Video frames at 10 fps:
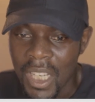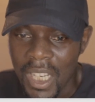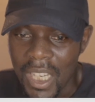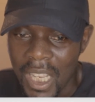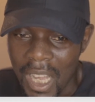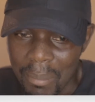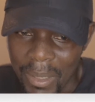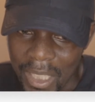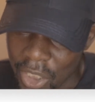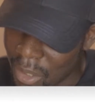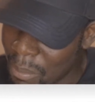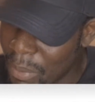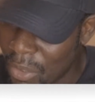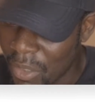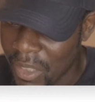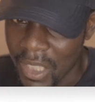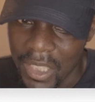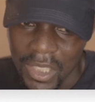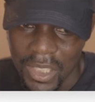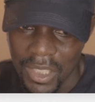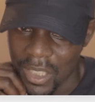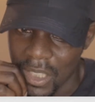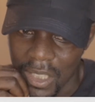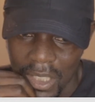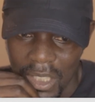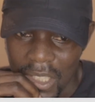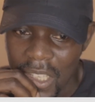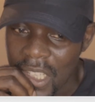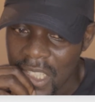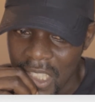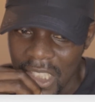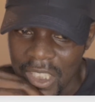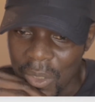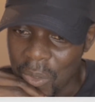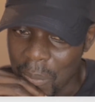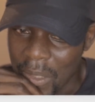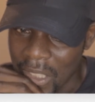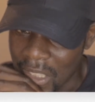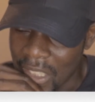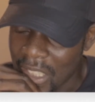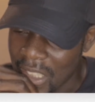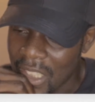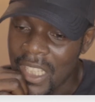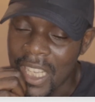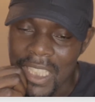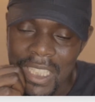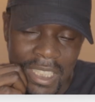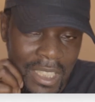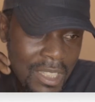the application period is scheduled to begin next